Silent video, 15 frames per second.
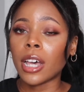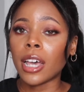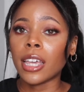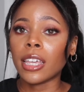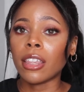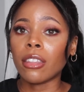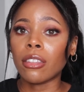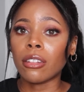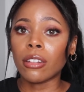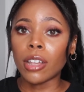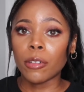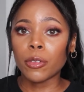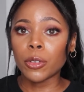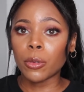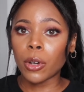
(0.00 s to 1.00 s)
I
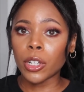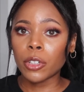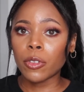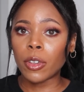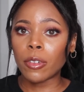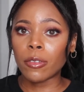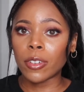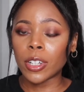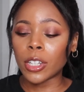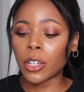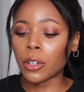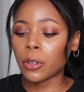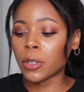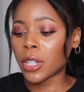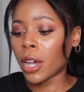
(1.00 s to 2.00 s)
love to watch favorite
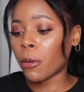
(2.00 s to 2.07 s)
videos.